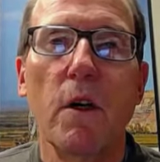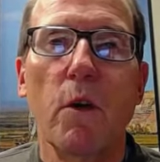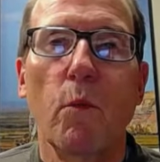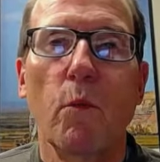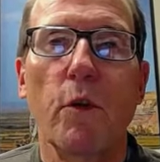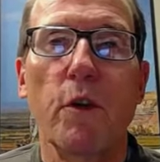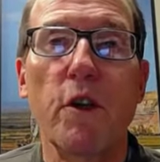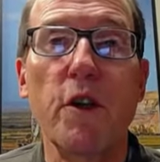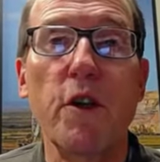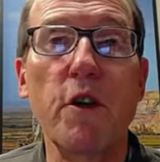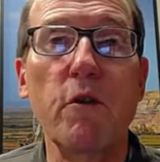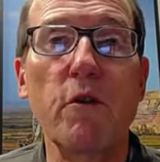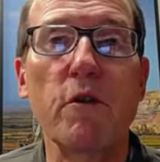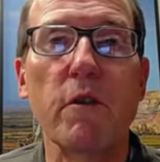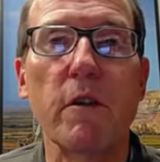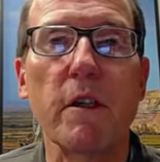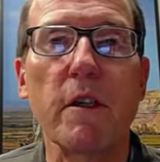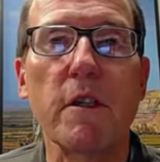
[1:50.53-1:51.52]
would
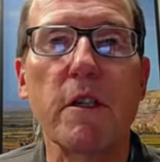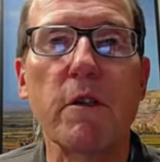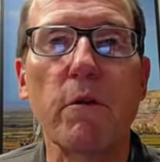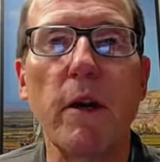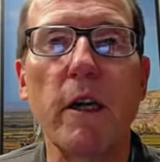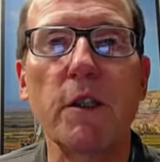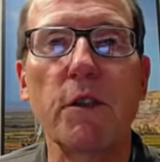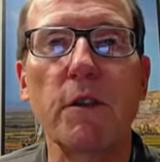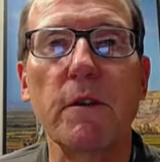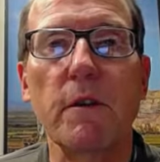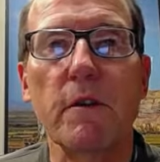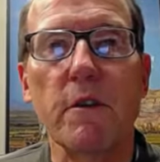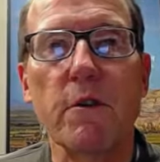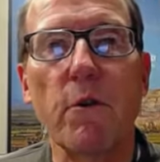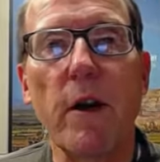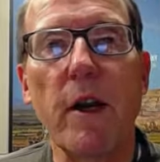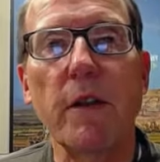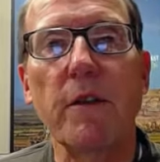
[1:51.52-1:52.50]
hugely strengthen
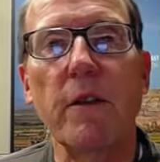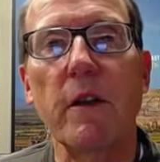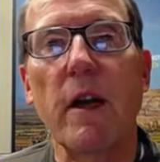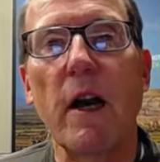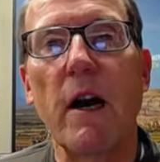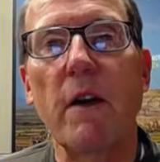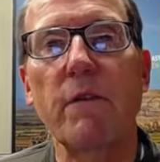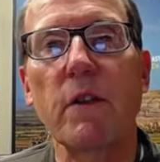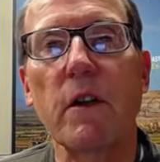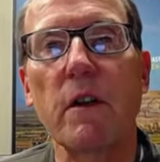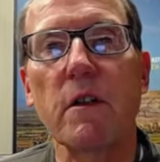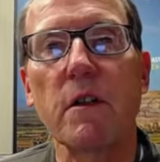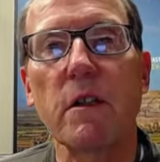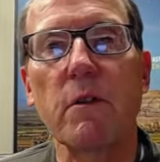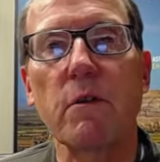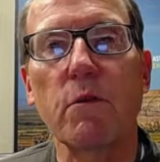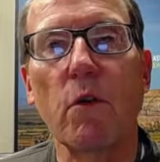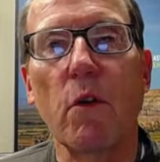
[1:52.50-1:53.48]
Haftar's
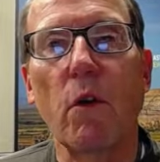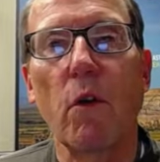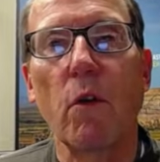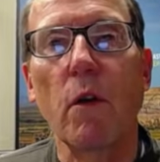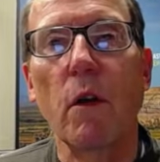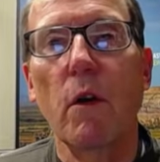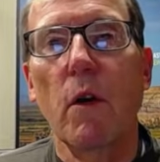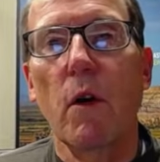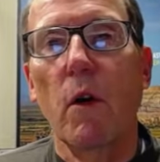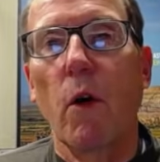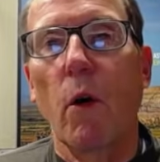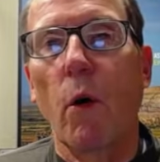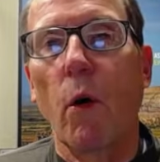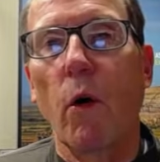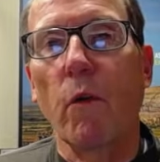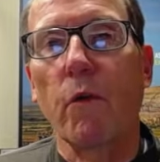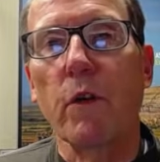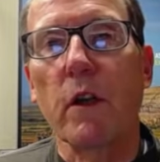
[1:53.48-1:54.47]
control
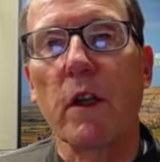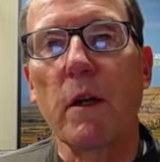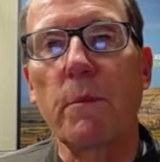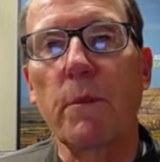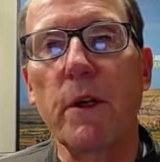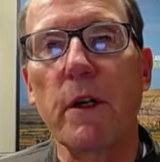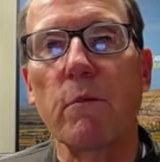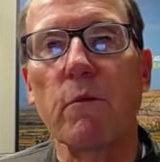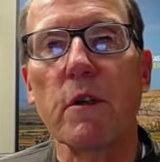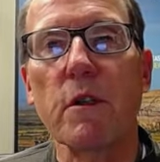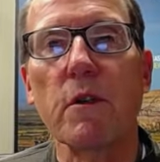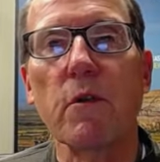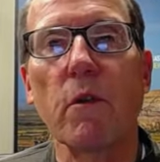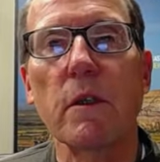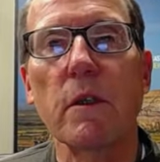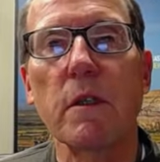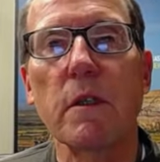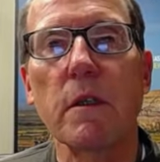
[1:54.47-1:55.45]
over Libyan
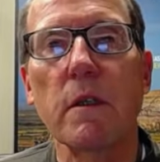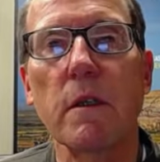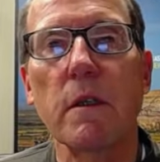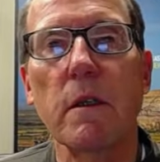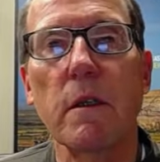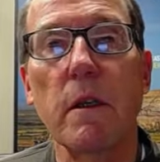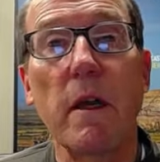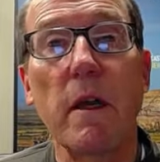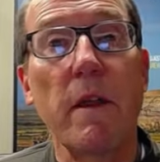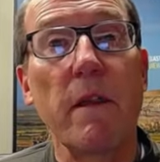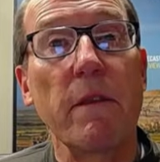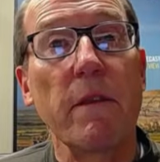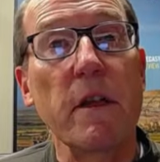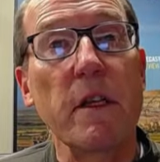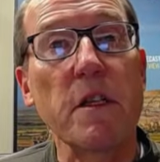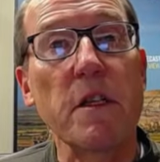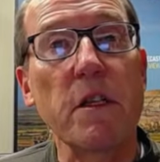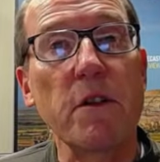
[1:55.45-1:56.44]
resources.
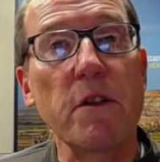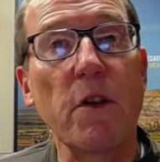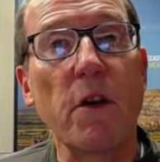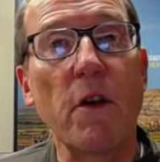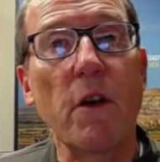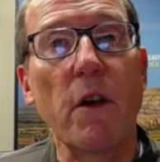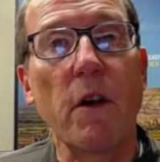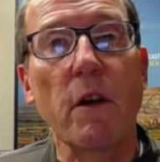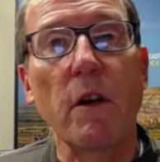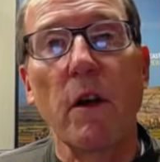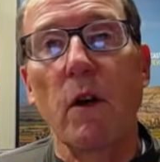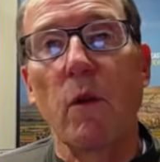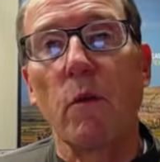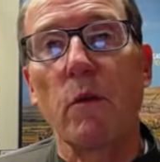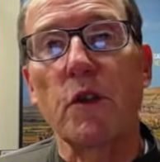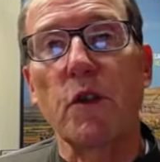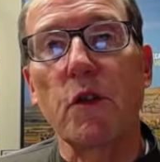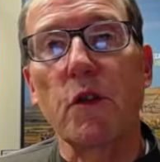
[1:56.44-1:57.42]
This, in turn,
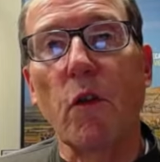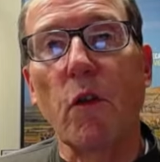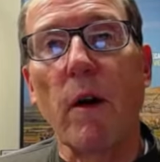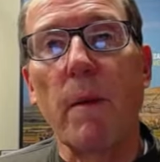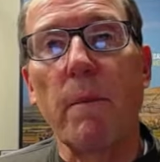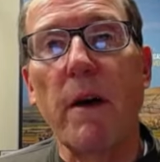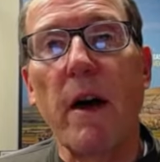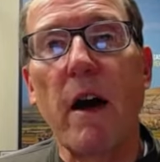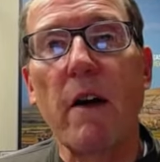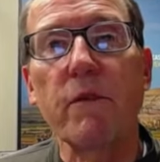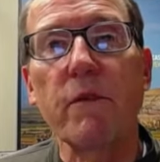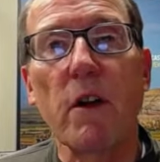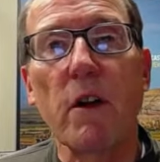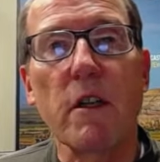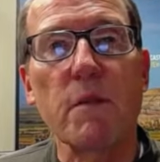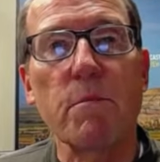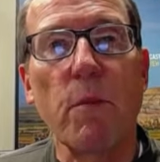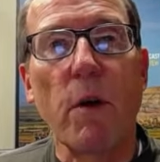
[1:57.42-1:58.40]
would shore up
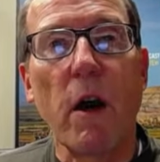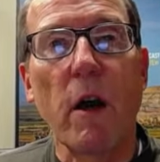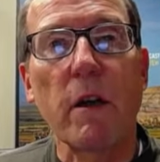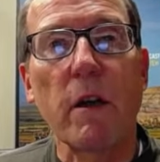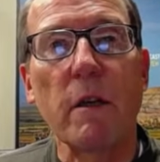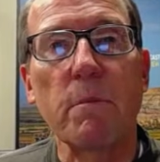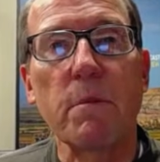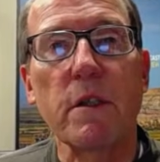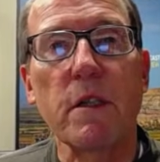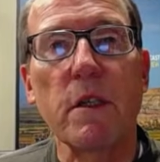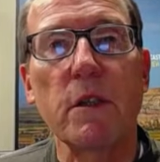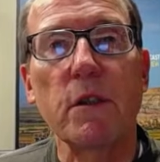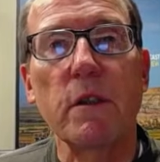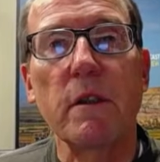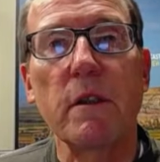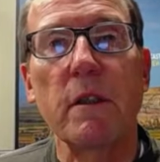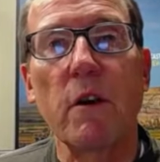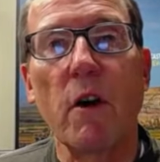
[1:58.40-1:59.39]
Haftar's bargaining
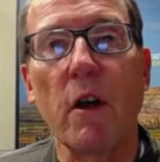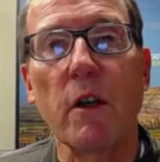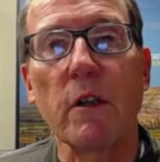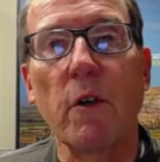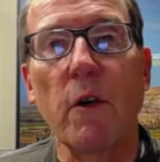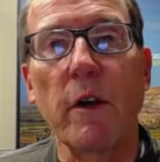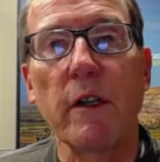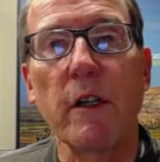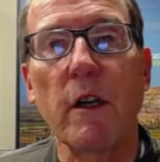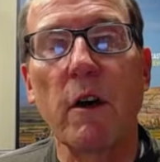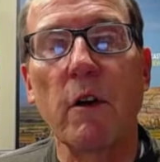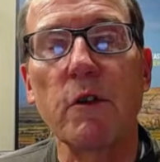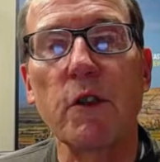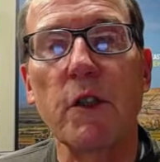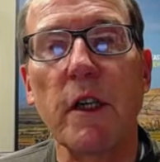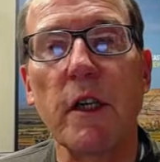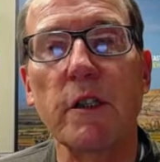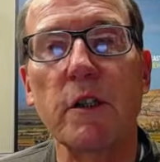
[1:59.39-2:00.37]
position in ongoing
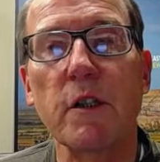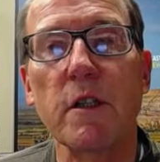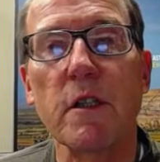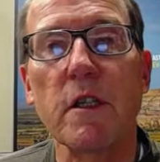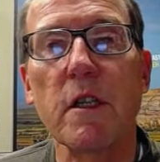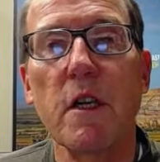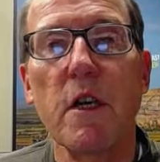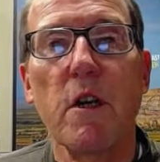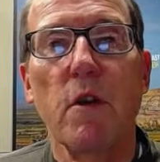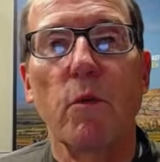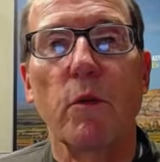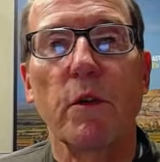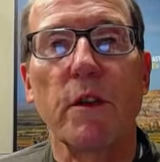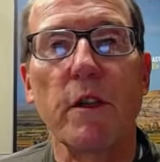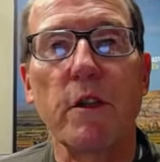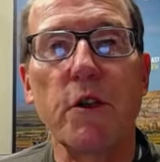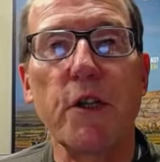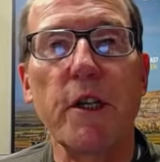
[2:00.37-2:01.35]
negotiations with
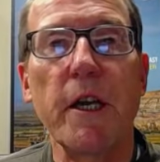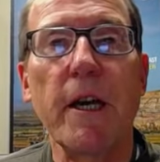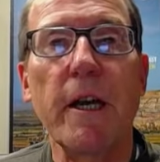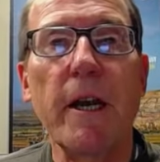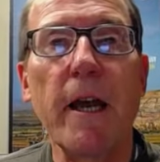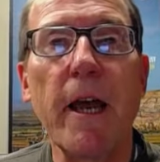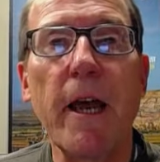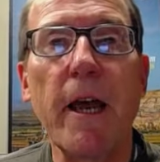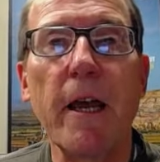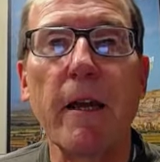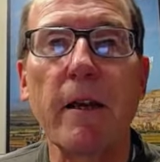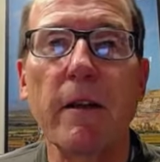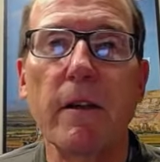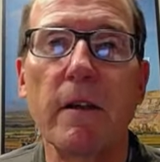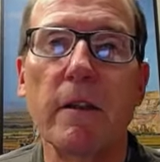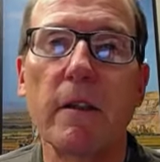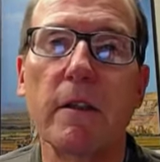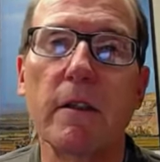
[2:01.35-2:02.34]
the GNA,
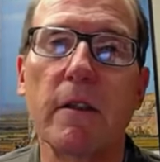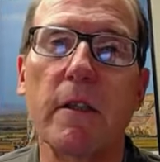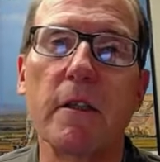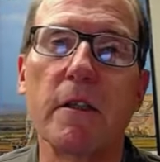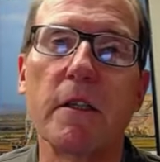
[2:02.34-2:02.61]
Kinnear